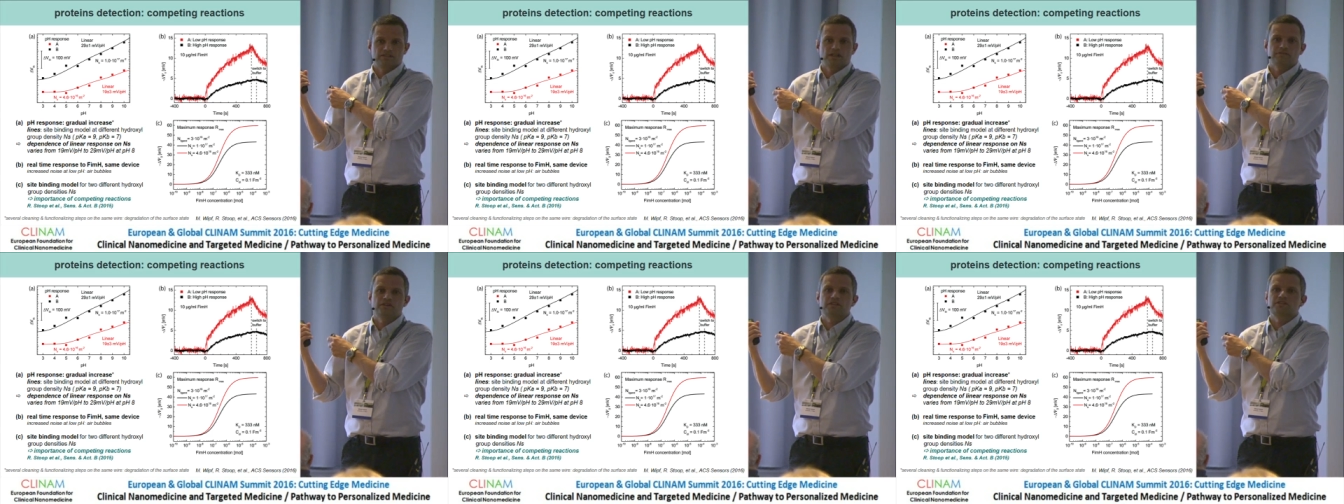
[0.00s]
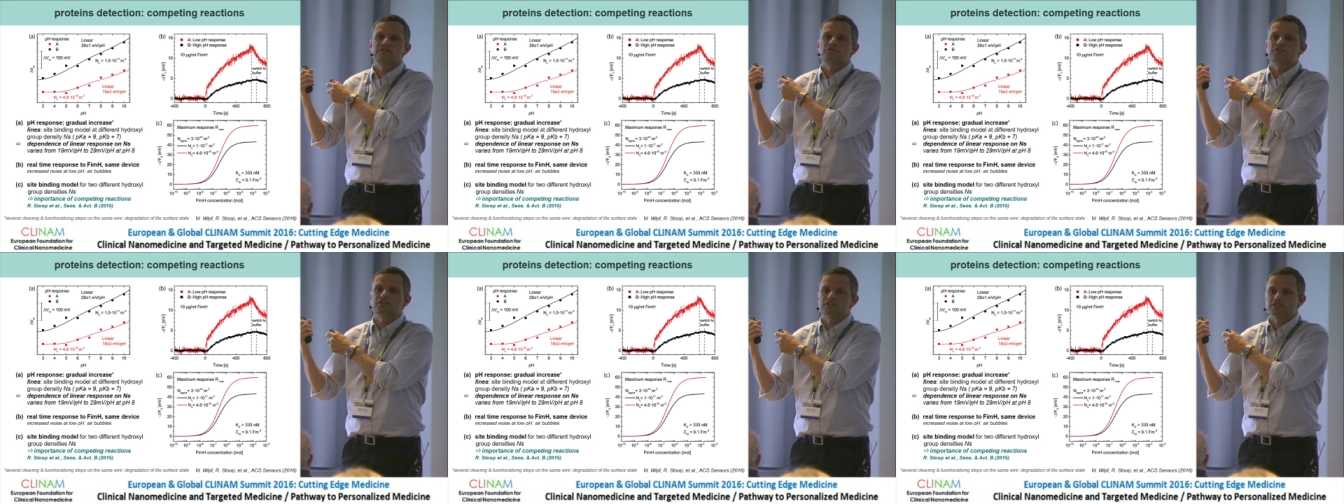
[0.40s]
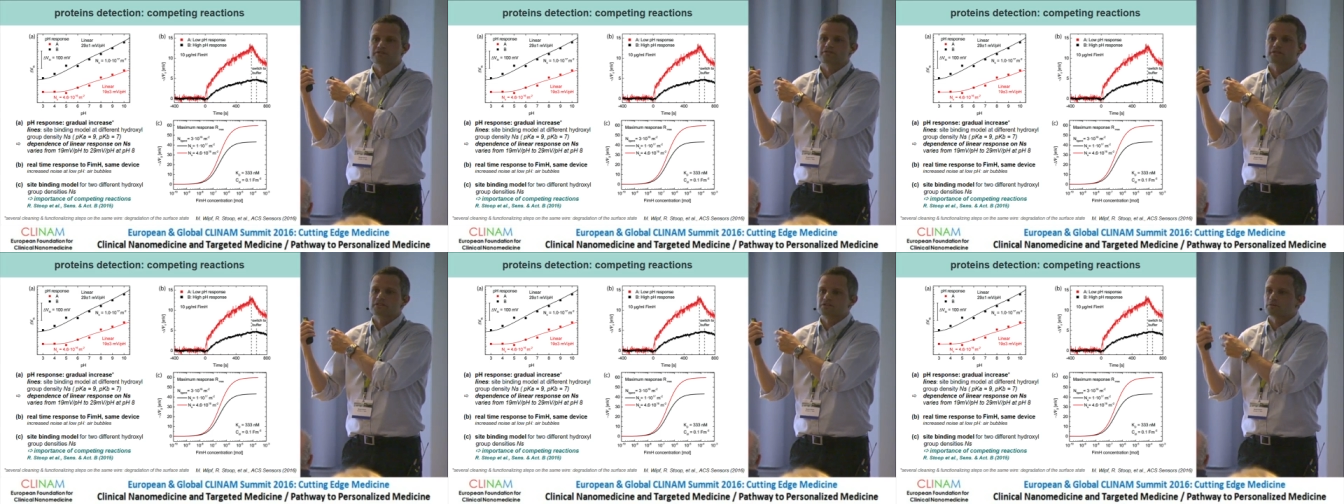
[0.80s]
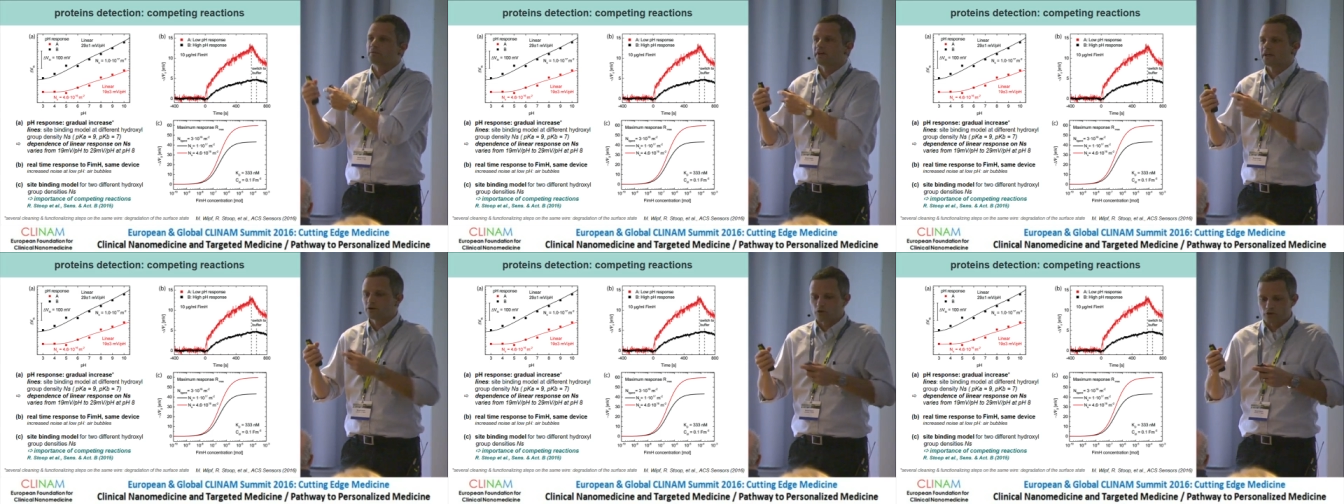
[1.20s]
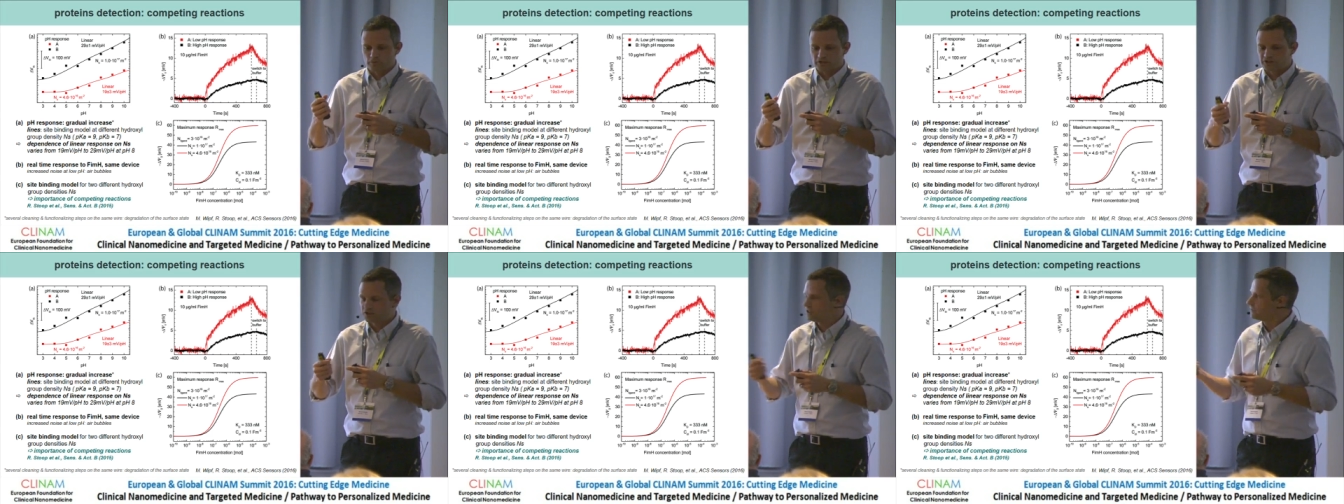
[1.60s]
And I think this is the key difference. A Biacore
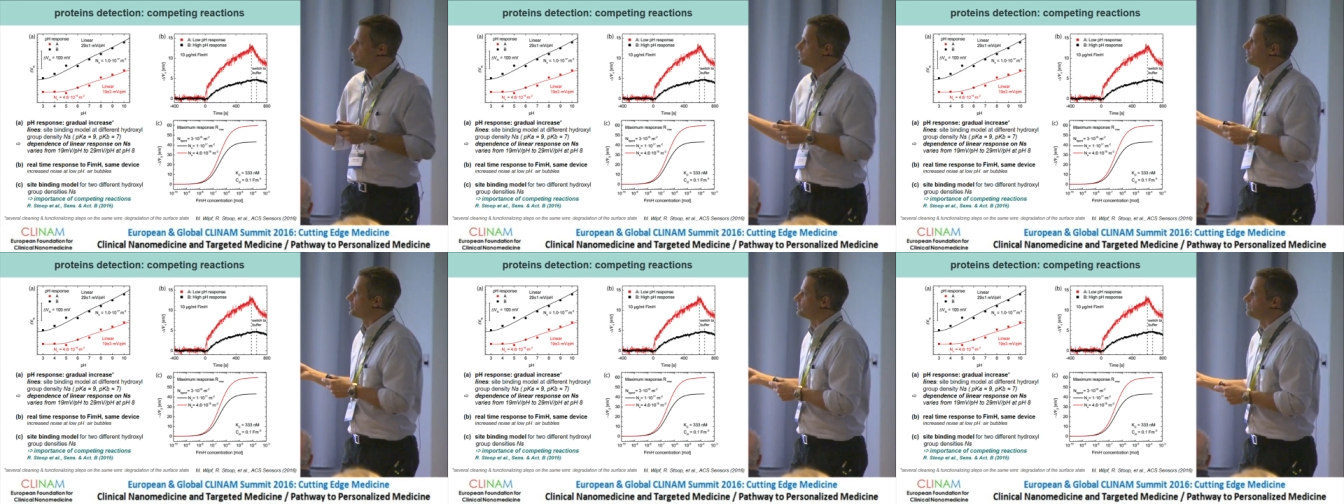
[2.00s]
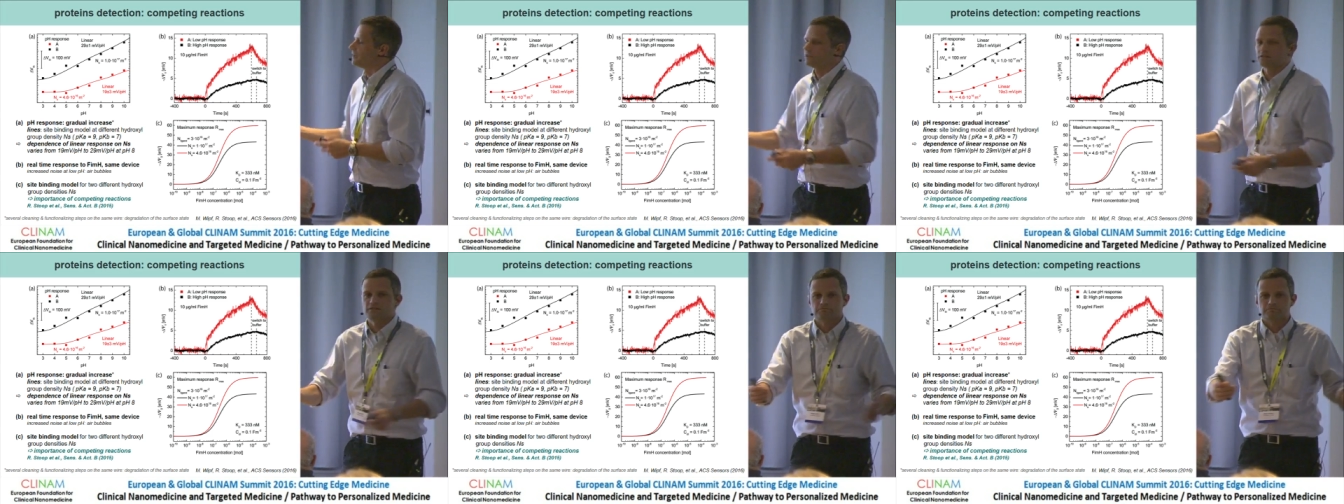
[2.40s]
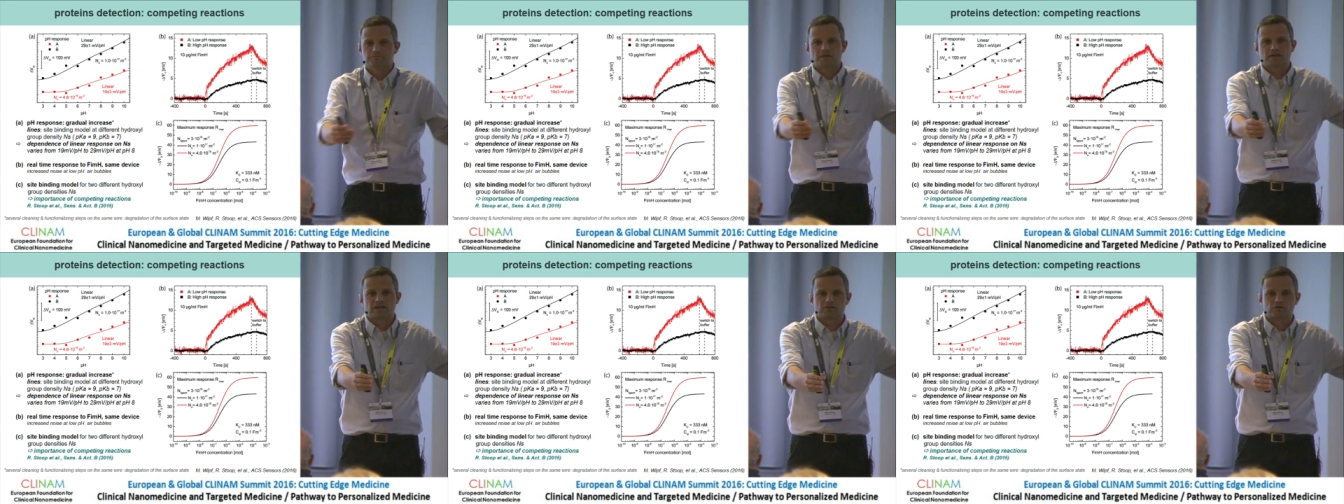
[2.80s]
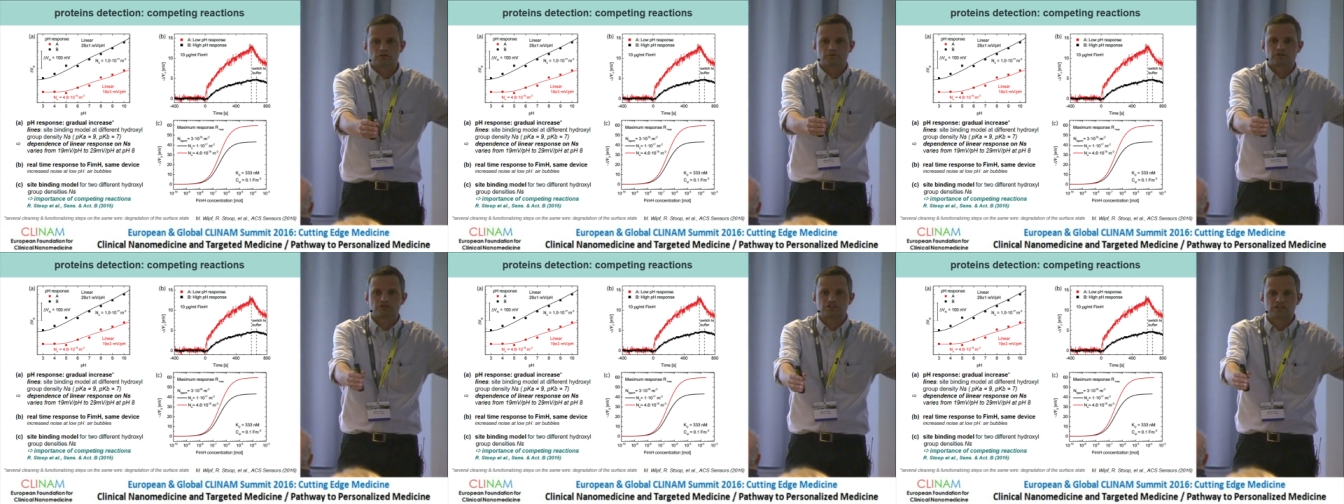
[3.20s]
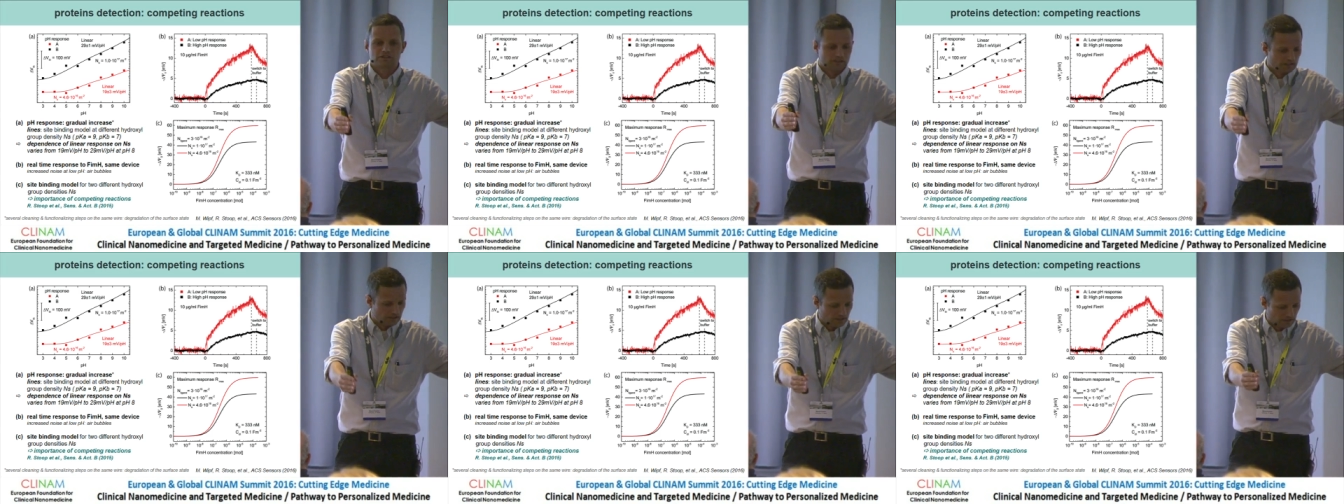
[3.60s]
machine, even if you can buy a Biacore machine,